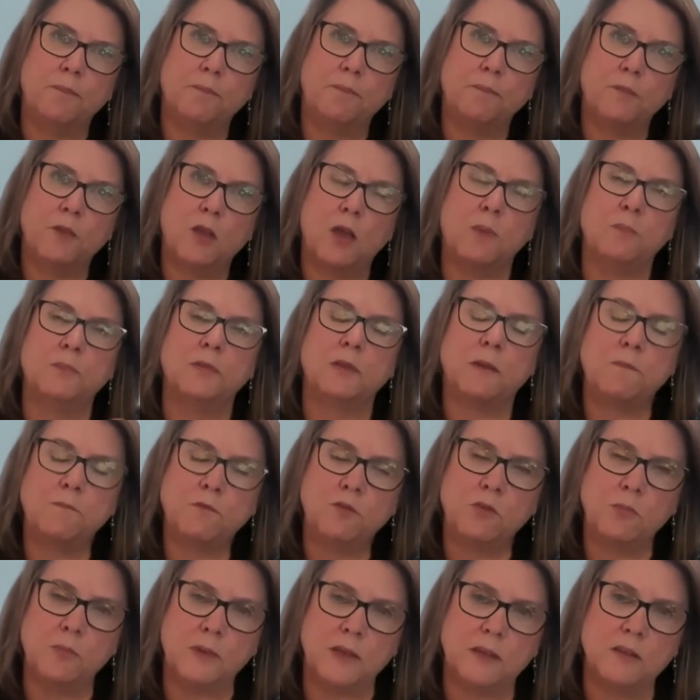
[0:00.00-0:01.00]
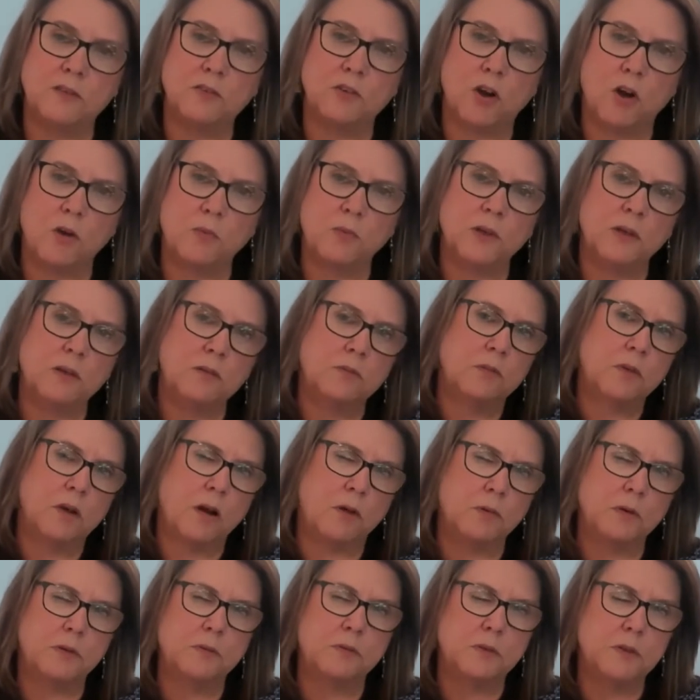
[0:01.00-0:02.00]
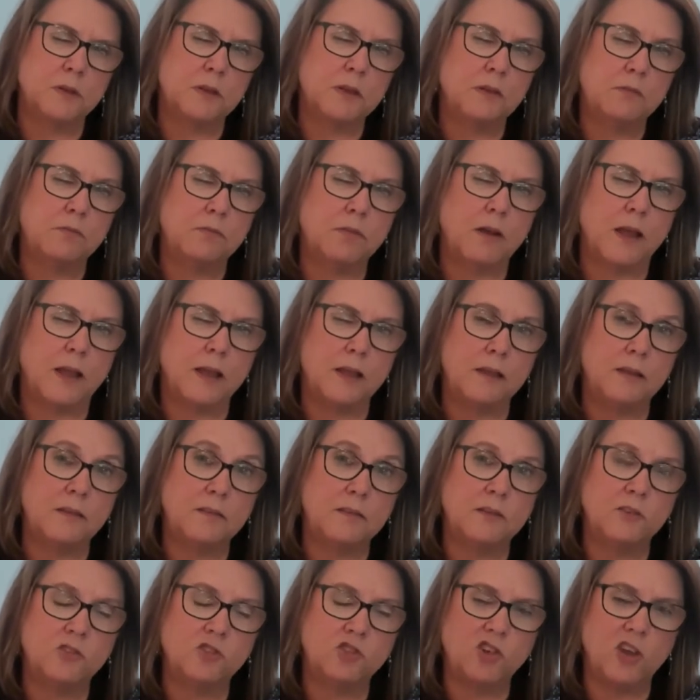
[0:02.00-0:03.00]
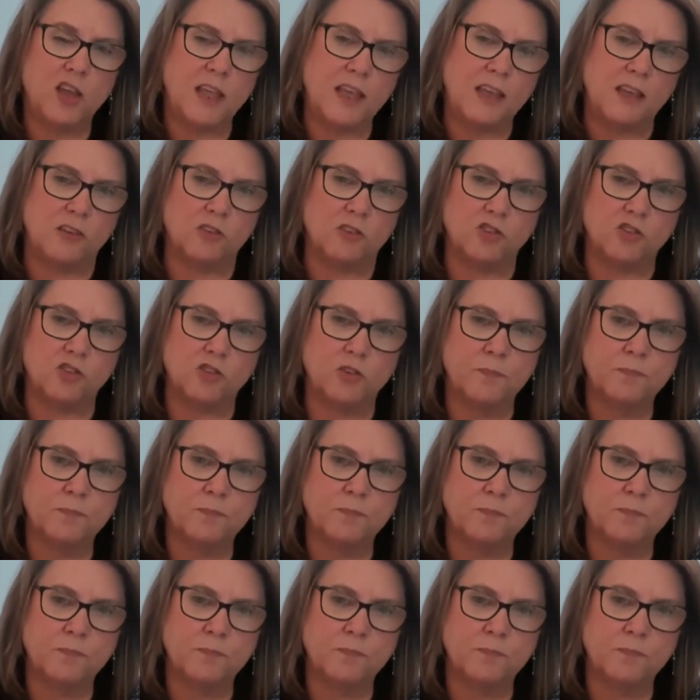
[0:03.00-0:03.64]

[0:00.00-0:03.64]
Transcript: comes up for me is, are we really ready to change?